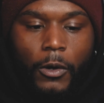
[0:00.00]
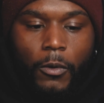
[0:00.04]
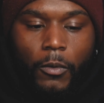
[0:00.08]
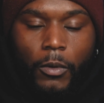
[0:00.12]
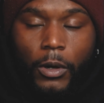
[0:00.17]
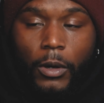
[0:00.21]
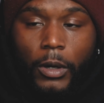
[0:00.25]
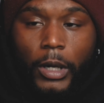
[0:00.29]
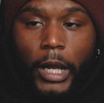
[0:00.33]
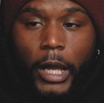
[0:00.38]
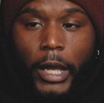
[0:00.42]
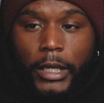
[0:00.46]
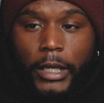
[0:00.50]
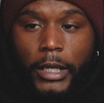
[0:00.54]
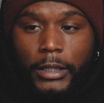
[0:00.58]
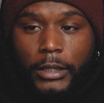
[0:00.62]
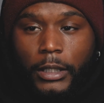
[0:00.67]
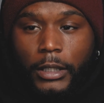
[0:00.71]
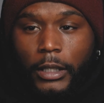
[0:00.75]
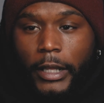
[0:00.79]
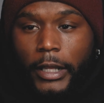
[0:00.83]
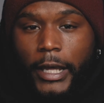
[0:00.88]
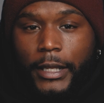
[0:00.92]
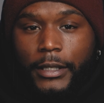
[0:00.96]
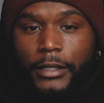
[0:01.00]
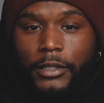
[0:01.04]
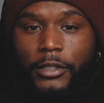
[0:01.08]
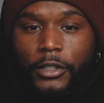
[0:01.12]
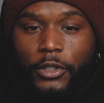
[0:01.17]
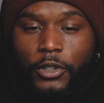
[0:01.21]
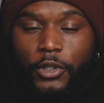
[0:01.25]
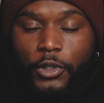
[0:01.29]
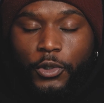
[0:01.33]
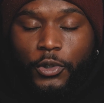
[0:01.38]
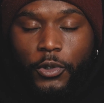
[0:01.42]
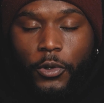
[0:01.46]
Well guys, that's the
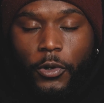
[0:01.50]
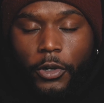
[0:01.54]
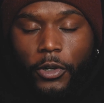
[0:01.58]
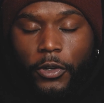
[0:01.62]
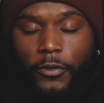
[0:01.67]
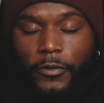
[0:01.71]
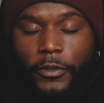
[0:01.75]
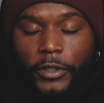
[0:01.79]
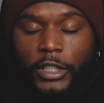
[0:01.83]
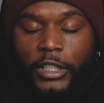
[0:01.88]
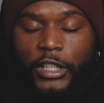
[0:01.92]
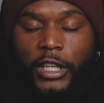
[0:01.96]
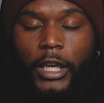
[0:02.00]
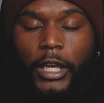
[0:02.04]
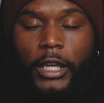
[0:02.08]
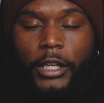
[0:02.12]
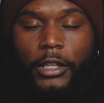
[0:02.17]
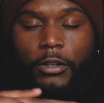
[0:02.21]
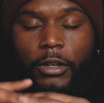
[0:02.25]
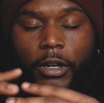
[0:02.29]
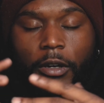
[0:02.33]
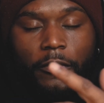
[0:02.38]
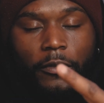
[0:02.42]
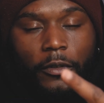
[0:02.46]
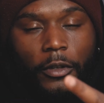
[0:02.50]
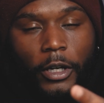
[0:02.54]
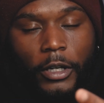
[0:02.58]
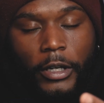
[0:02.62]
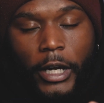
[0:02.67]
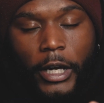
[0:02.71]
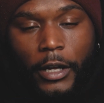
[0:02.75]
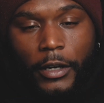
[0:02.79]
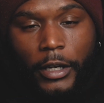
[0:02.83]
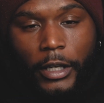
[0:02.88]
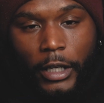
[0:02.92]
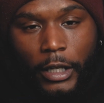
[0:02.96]
tutorial for today. You have learned
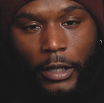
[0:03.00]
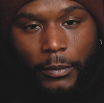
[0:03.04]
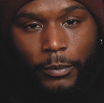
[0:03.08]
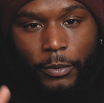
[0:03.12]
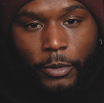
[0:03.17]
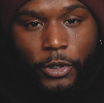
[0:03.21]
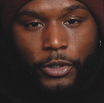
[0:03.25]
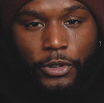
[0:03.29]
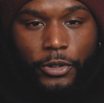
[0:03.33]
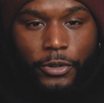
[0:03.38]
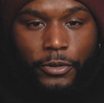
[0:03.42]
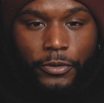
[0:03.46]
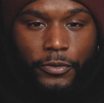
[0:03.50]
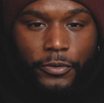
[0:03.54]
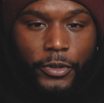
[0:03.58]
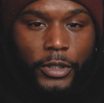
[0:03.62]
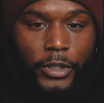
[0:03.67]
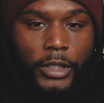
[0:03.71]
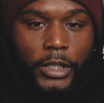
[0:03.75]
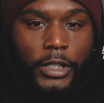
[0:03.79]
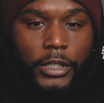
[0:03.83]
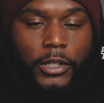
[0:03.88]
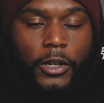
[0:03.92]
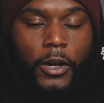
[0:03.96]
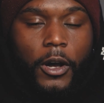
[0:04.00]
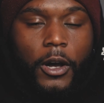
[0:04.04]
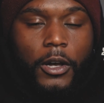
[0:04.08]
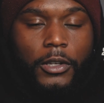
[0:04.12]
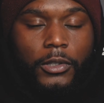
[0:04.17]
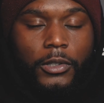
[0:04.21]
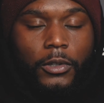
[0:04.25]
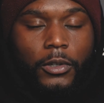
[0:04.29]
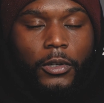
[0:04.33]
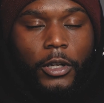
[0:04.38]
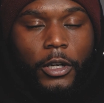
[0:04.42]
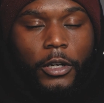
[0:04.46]
how to import your footage,
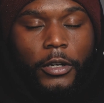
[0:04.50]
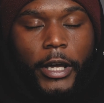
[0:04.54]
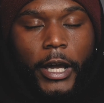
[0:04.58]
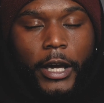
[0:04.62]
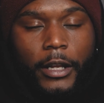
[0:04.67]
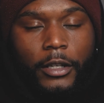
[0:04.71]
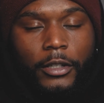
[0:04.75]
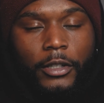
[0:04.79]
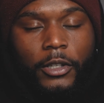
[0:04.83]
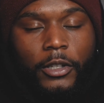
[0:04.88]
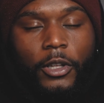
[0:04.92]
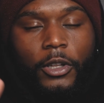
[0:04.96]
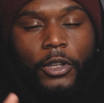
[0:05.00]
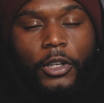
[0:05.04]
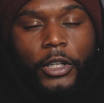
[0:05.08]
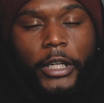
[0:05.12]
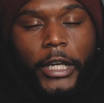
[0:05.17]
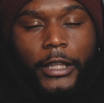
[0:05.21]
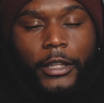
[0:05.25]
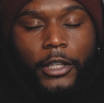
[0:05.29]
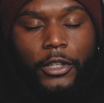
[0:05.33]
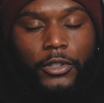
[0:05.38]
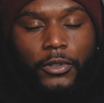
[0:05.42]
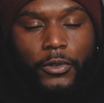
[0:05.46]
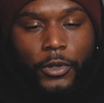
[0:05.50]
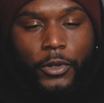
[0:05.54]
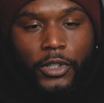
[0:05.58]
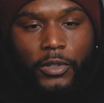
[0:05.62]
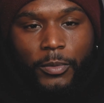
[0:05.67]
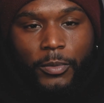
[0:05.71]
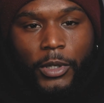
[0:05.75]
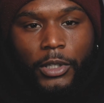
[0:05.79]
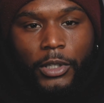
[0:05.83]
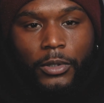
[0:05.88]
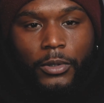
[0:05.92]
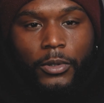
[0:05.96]
also learned how to look at the source
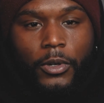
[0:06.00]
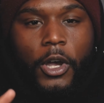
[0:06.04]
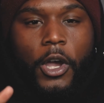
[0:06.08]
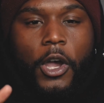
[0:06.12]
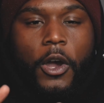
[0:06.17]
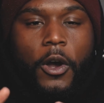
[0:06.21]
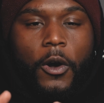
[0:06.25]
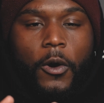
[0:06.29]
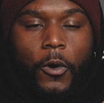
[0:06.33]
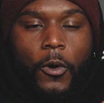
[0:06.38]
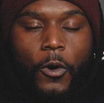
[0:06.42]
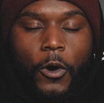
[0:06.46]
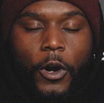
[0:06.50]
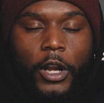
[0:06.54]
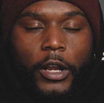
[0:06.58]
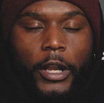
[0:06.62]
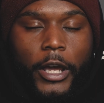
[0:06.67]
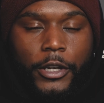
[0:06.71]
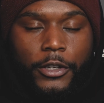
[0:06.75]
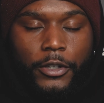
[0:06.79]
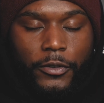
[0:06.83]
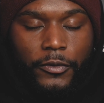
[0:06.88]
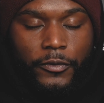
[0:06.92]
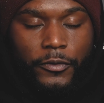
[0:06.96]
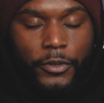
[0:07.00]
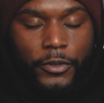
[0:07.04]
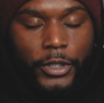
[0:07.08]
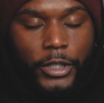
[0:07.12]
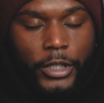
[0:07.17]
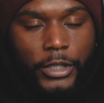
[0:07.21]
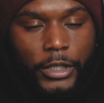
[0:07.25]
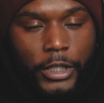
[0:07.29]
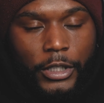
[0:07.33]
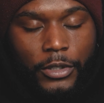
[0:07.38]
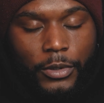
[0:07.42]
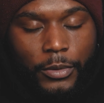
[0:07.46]
menu, organize your
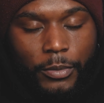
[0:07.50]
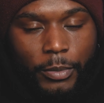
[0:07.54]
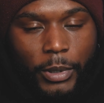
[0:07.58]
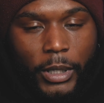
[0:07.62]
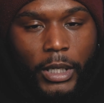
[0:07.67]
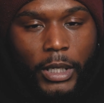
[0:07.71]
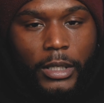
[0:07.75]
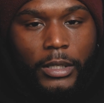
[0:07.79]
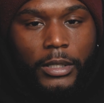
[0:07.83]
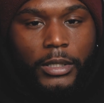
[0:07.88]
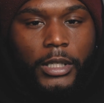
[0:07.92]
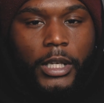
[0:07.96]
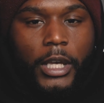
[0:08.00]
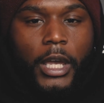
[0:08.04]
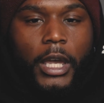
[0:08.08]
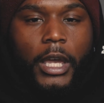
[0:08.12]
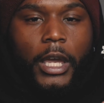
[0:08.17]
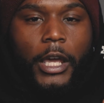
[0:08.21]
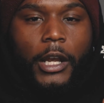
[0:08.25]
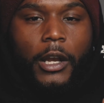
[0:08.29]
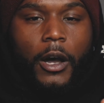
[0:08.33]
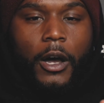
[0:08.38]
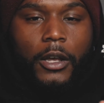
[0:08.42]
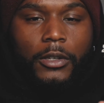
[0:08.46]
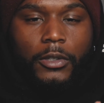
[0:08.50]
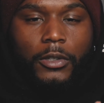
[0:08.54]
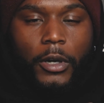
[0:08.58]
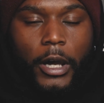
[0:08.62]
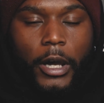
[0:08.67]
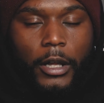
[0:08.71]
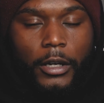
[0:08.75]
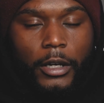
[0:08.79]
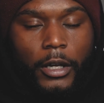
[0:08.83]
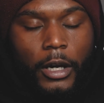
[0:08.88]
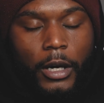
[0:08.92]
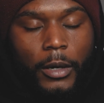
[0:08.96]
footage into bins, and also
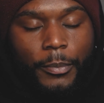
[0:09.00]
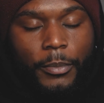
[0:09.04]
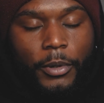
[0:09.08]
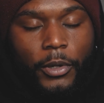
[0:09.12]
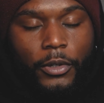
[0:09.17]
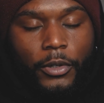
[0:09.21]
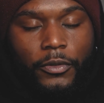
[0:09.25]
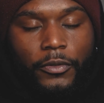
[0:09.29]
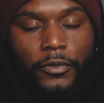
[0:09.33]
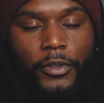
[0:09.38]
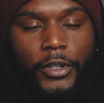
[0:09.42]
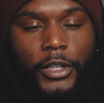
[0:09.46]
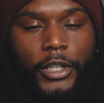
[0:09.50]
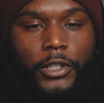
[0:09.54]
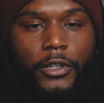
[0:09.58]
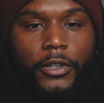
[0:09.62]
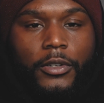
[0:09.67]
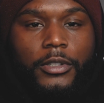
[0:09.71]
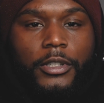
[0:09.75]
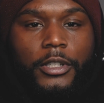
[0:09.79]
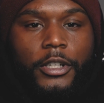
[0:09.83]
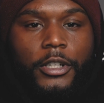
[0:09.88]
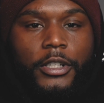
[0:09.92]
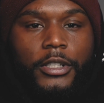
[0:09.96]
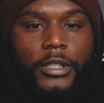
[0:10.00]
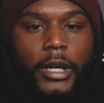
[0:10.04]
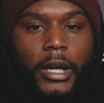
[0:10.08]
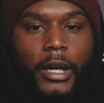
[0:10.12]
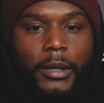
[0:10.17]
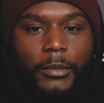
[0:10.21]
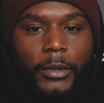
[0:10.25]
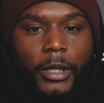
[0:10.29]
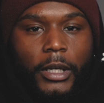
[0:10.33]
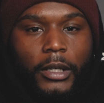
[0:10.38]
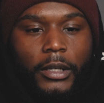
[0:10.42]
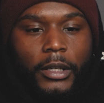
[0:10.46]
how to upload footage onto your
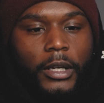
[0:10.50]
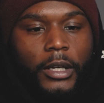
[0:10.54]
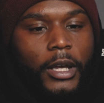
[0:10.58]
timeline.